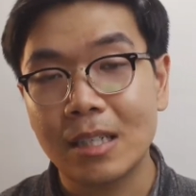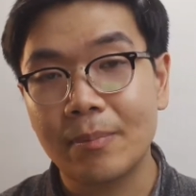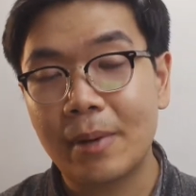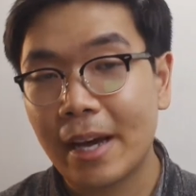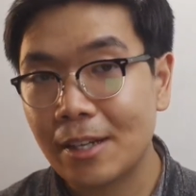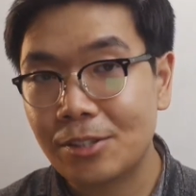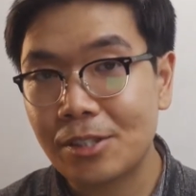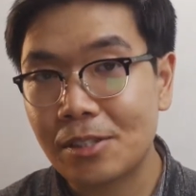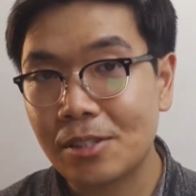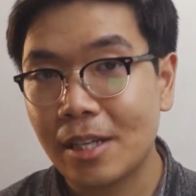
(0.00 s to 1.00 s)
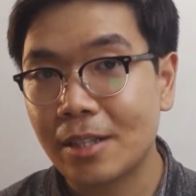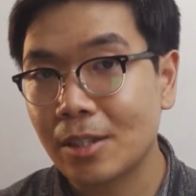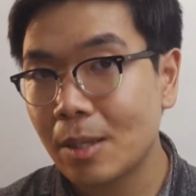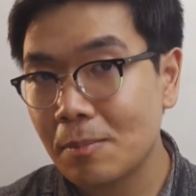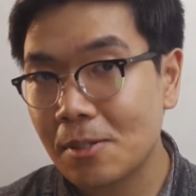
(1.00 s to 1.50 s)
packages and
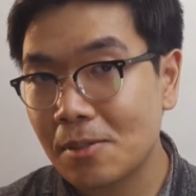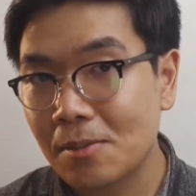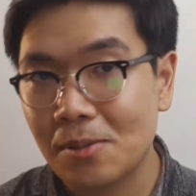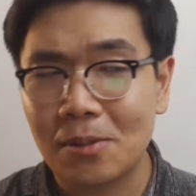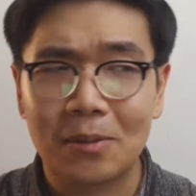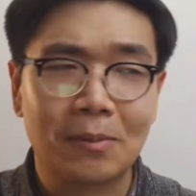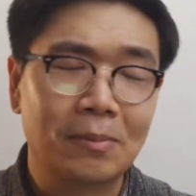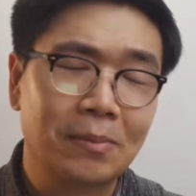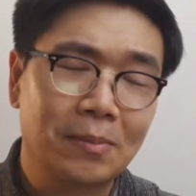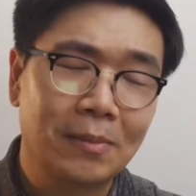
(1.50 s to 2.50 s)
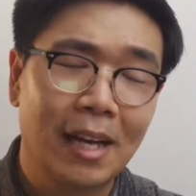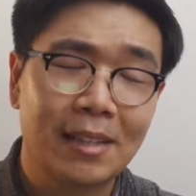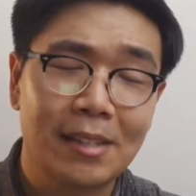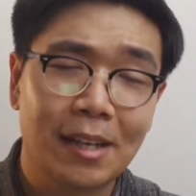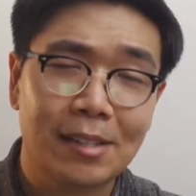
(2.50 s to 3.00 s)
clips, so that
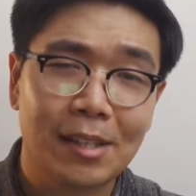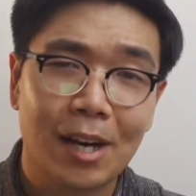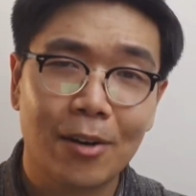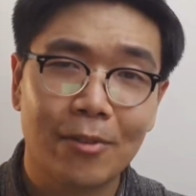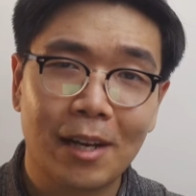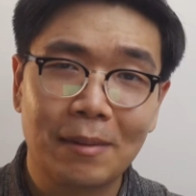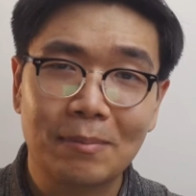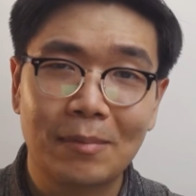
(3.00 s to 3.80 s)
takes care of that.